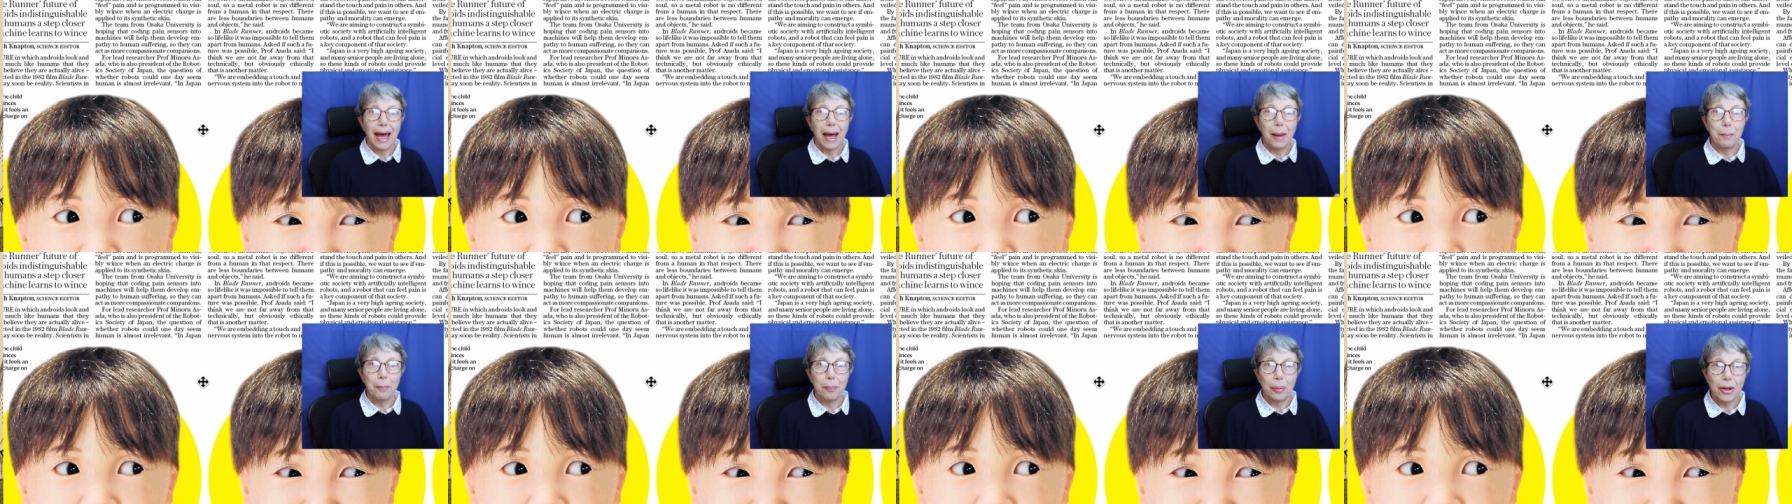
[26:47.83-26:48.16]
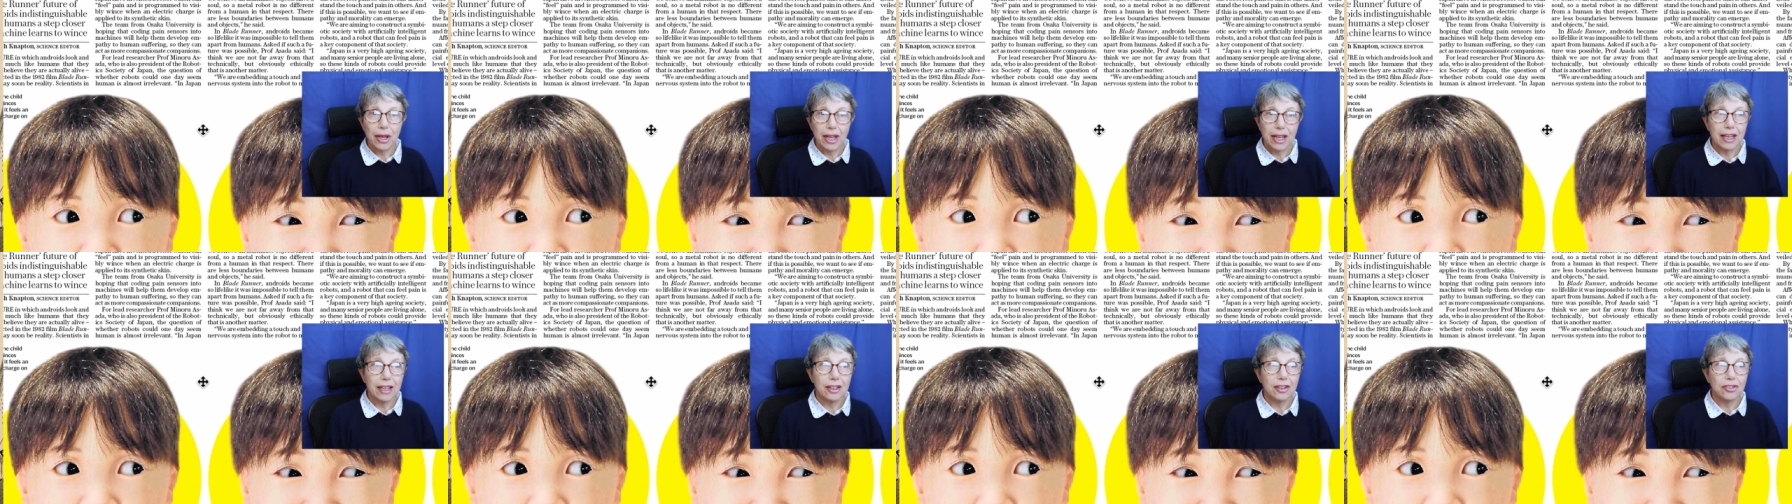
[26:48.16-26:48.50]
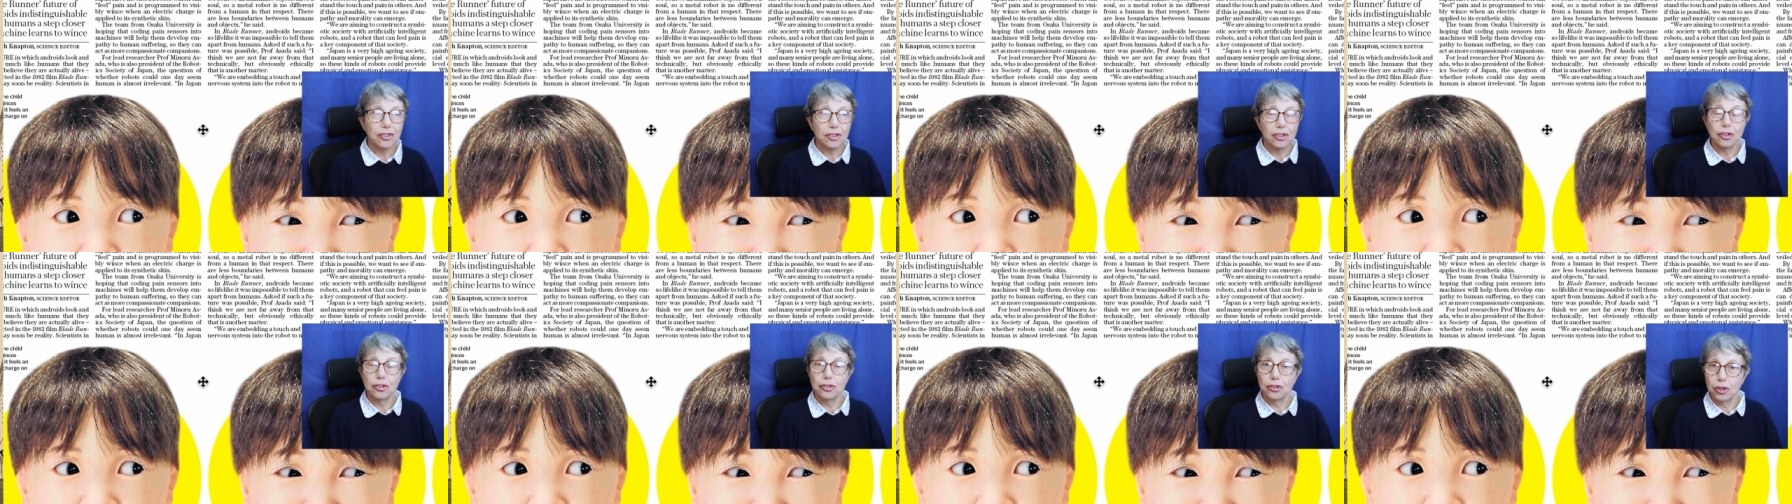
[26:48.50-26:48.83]

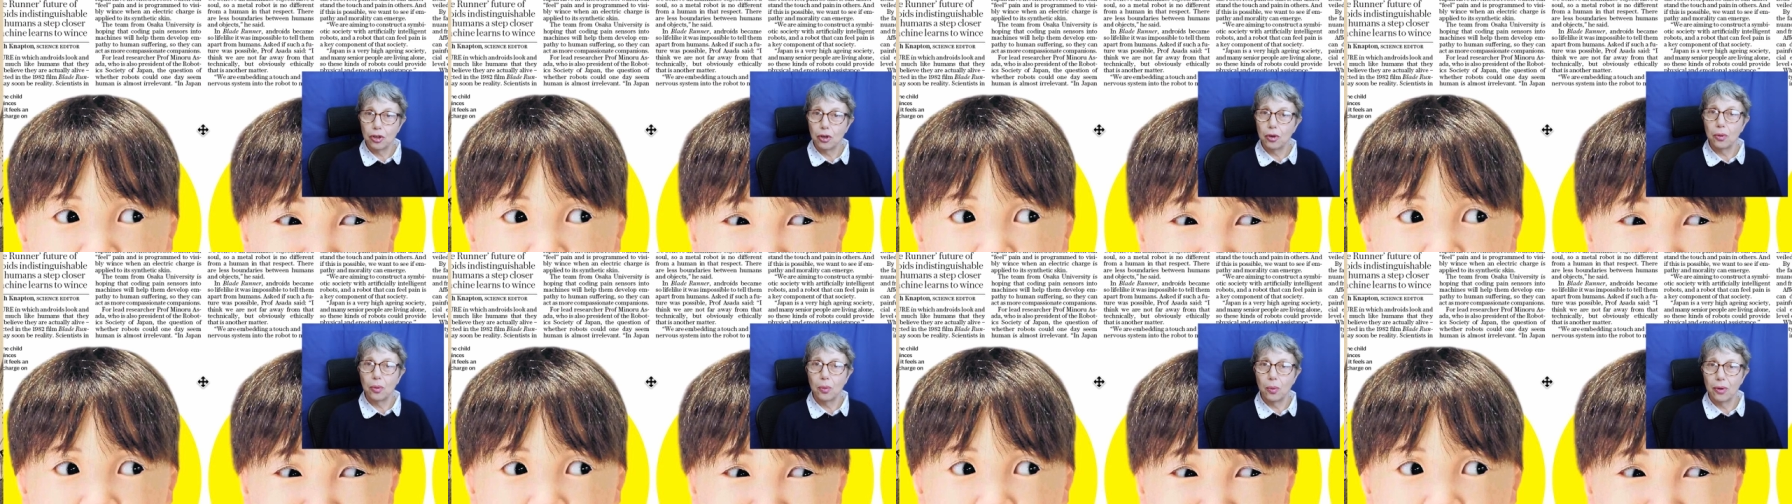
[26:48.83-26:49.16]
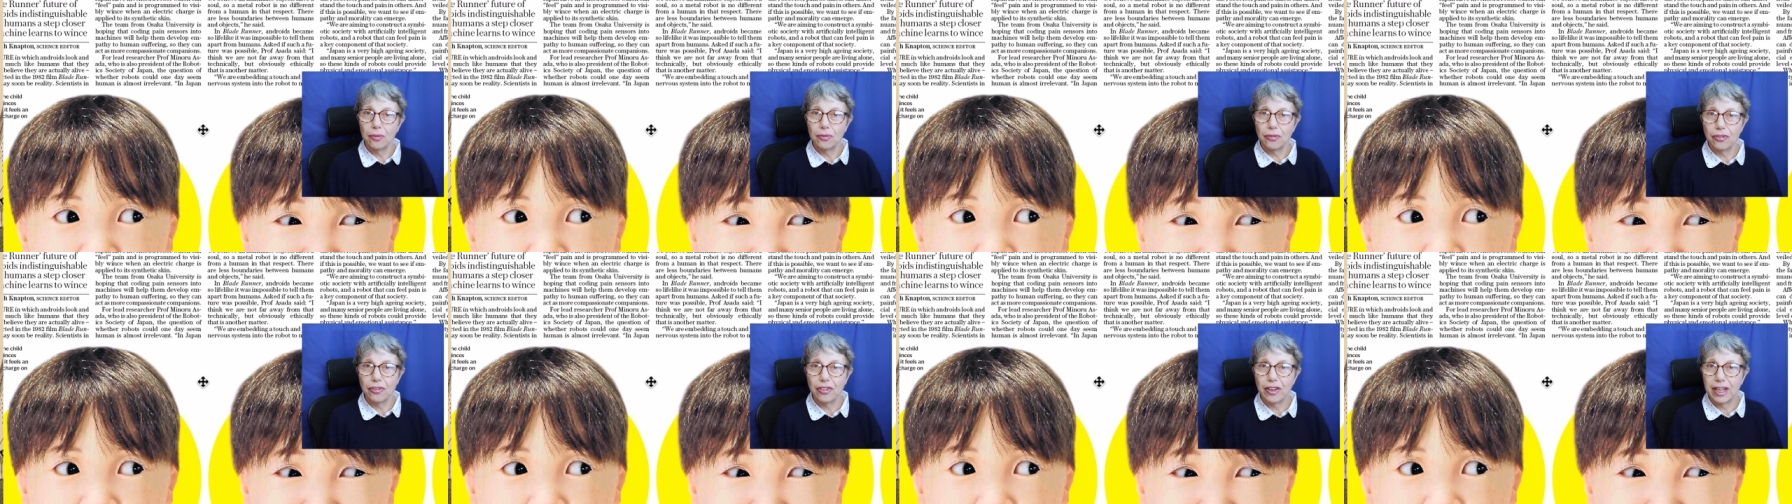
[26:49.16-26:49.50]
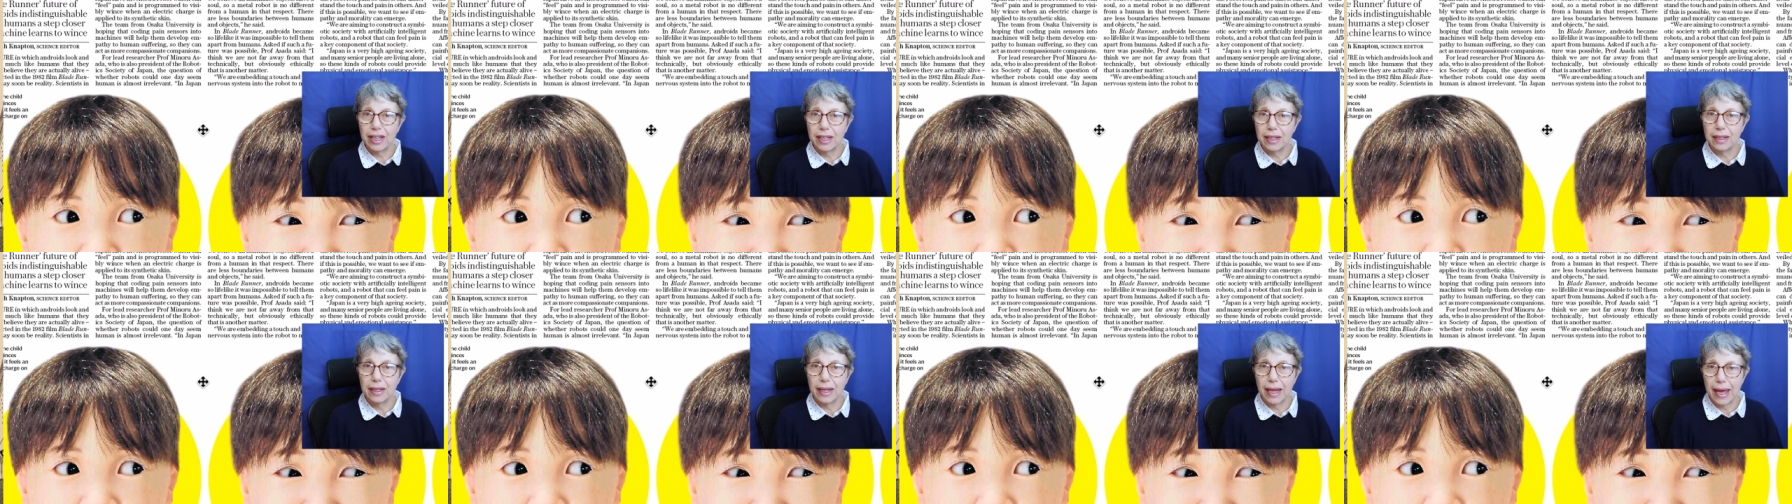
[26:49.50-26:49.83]
appears to
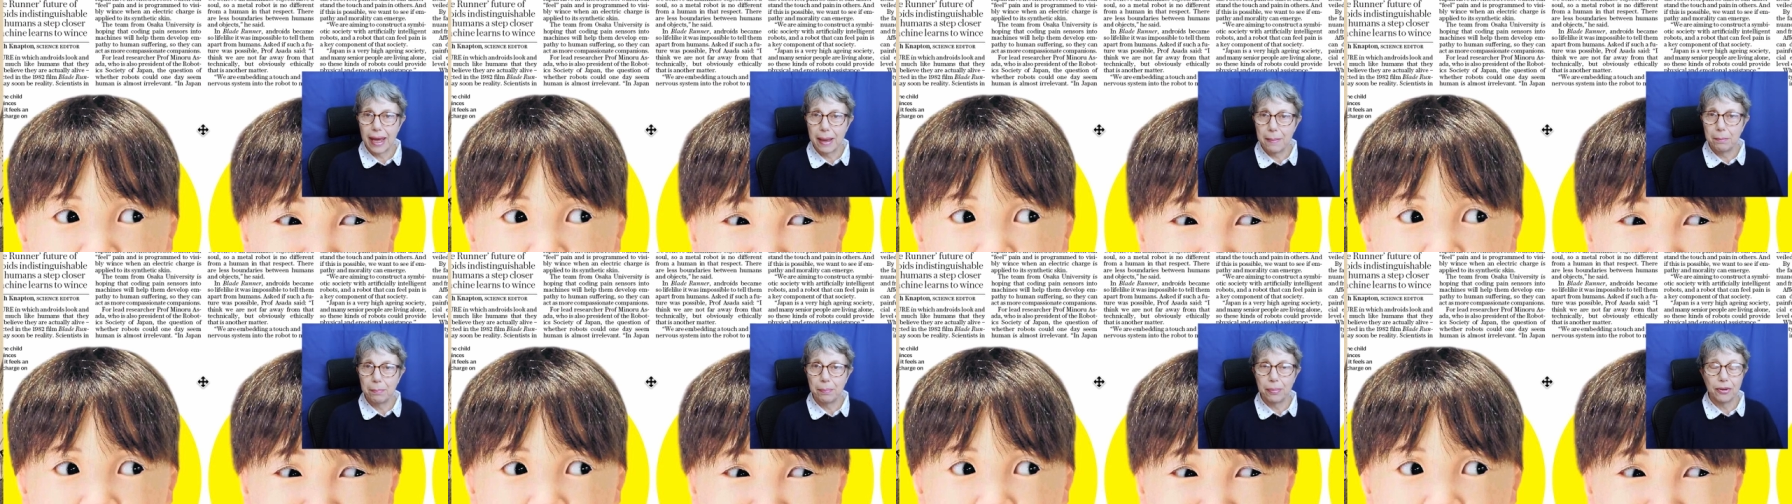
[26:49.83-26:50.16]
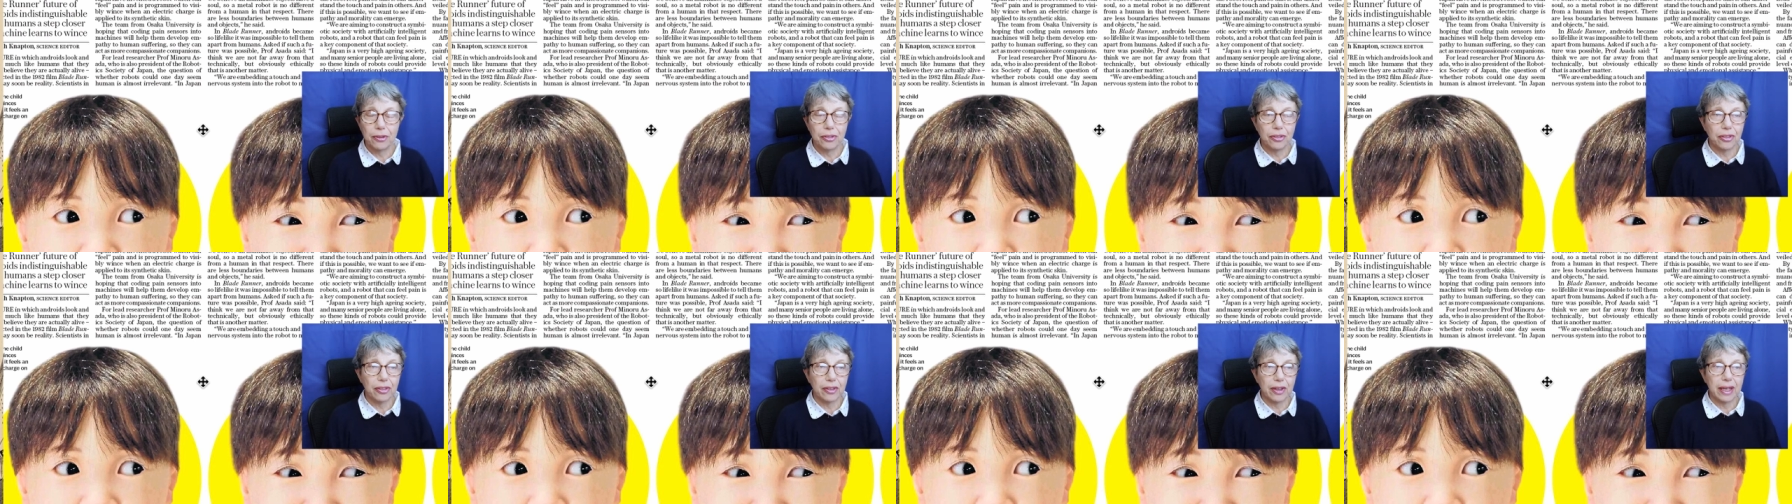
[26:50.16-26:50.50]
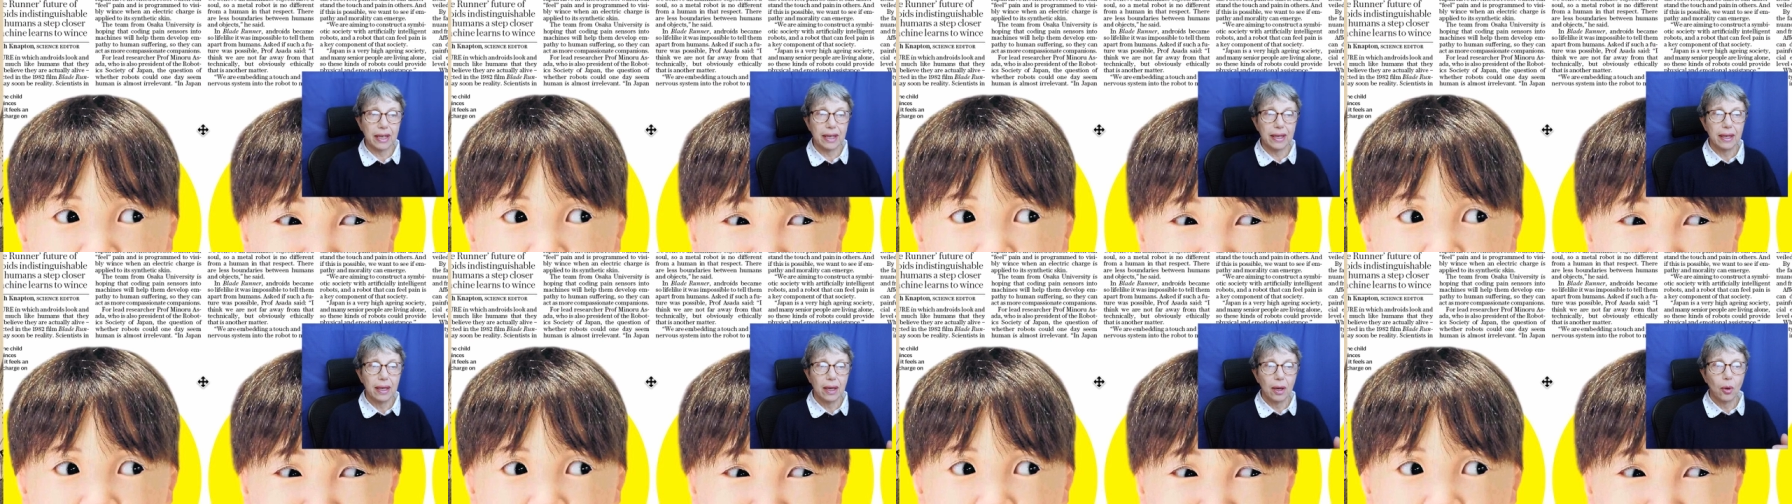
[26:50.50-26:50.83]
feel
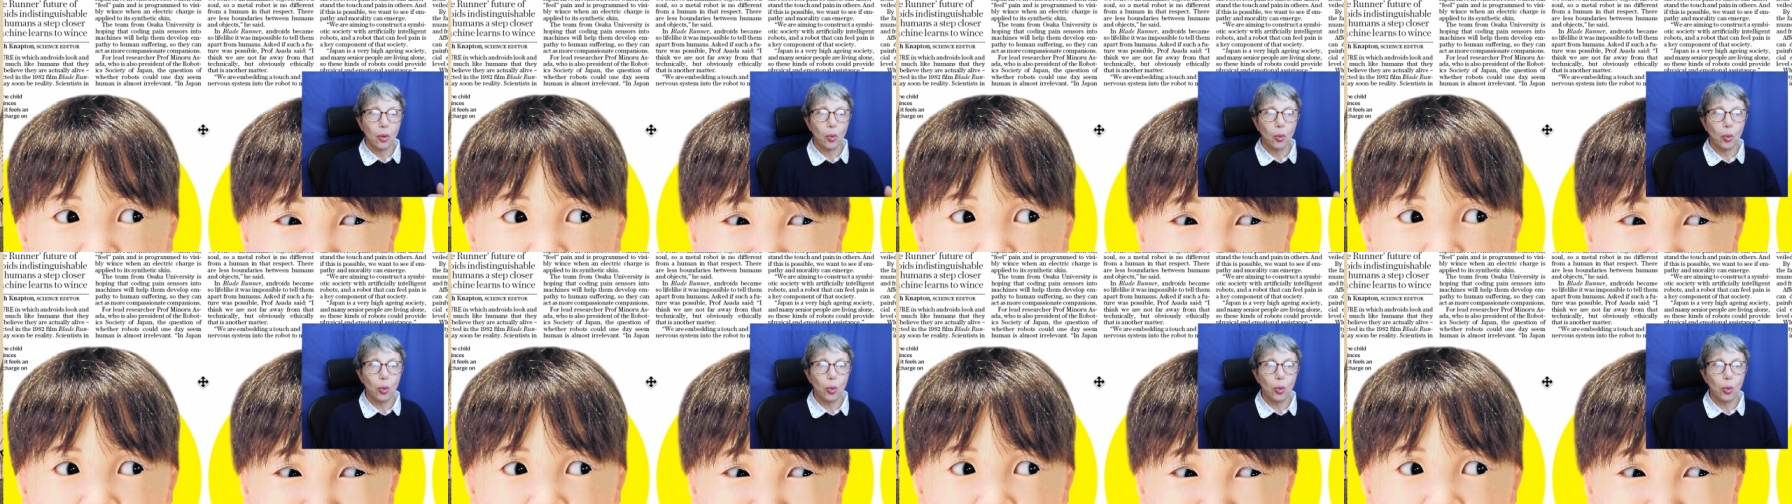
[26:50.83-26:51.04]
empathy